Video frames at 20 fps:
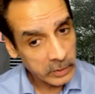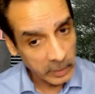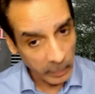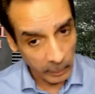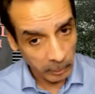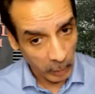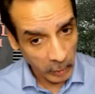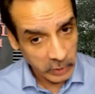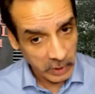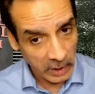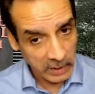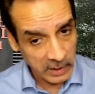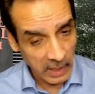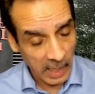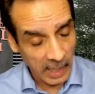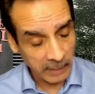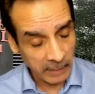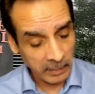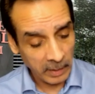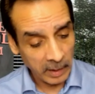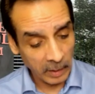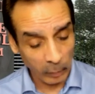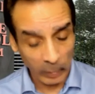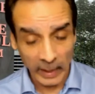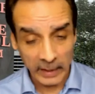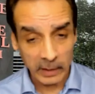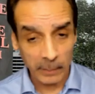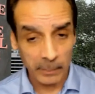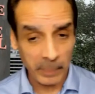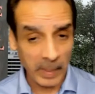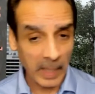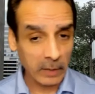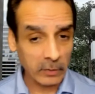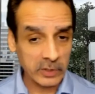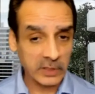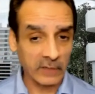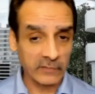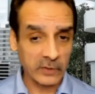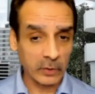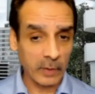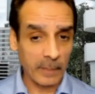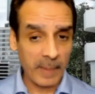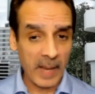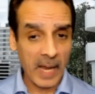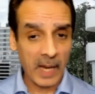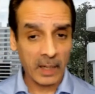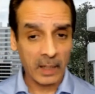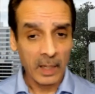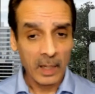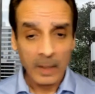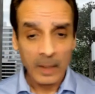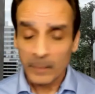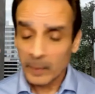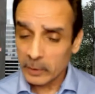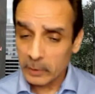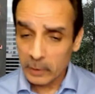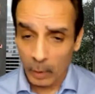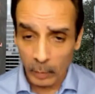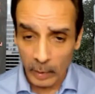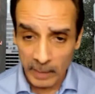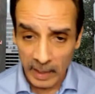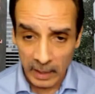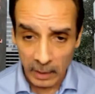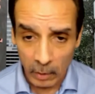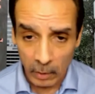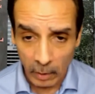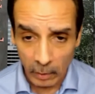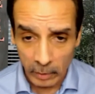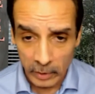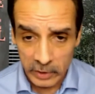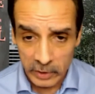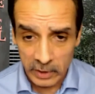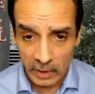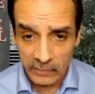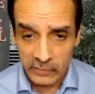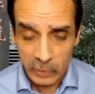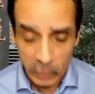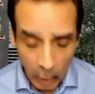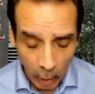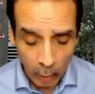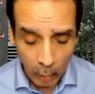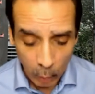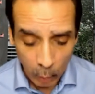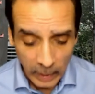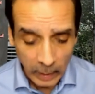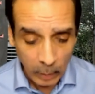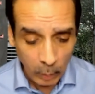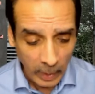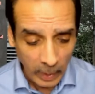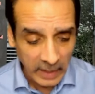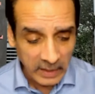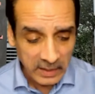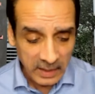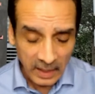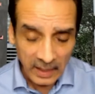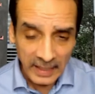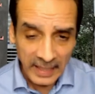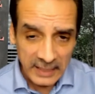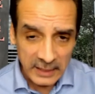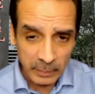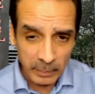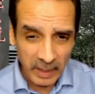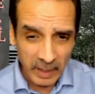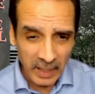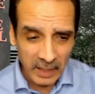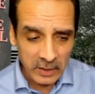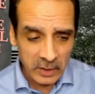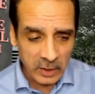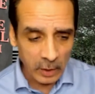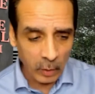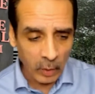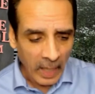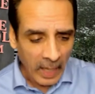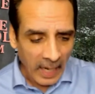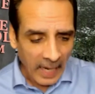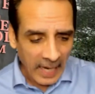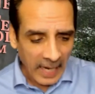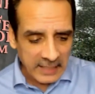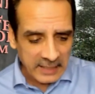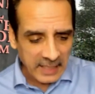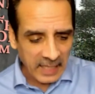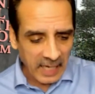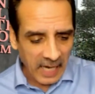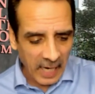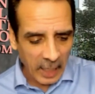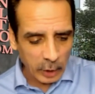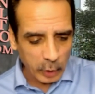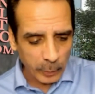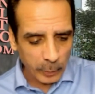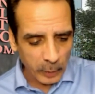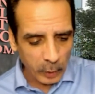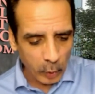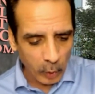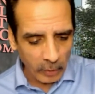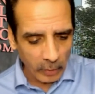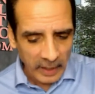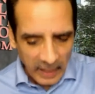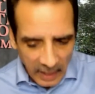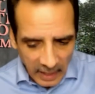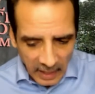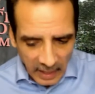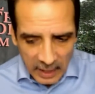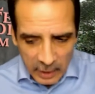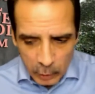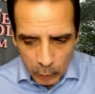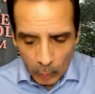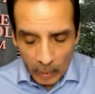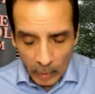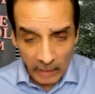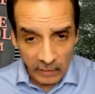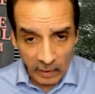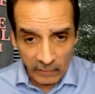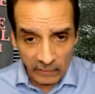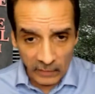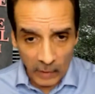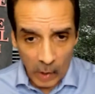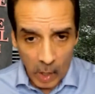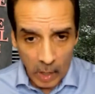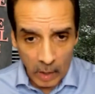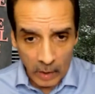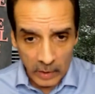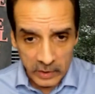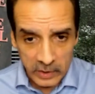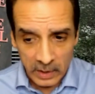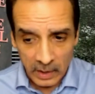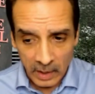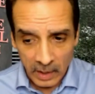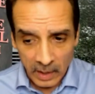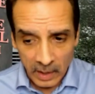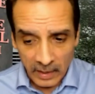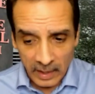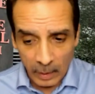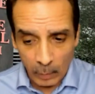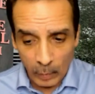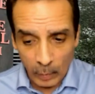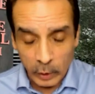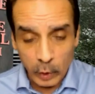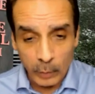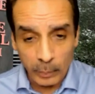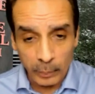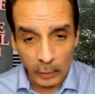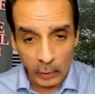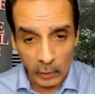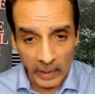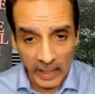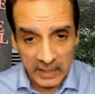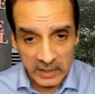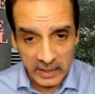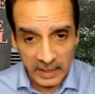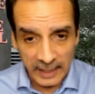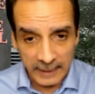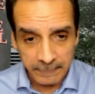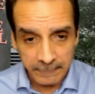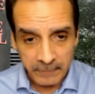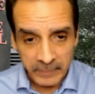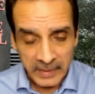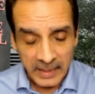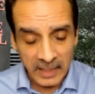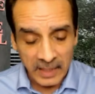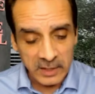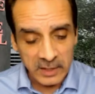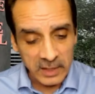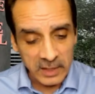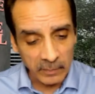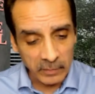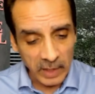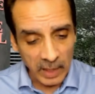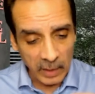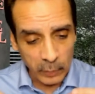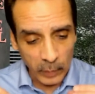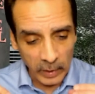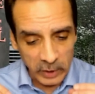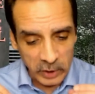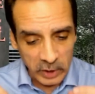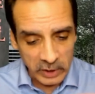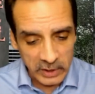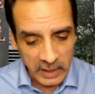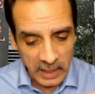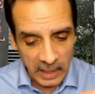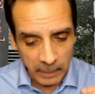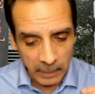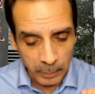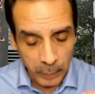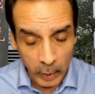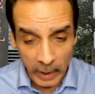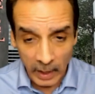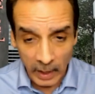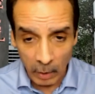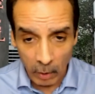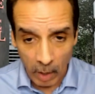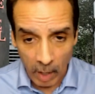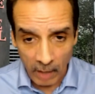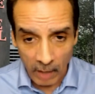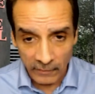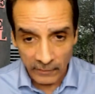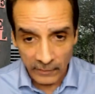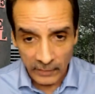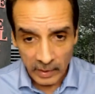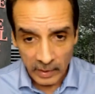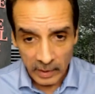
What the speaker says: most of the time, and we like to pat ourselves on the back, but don't we make it hard on ourselves? Don't we wait to the last minute? So as an entrepreneur, it is one of our flaws that we do procrastinate. And sometimes we just keep putting it off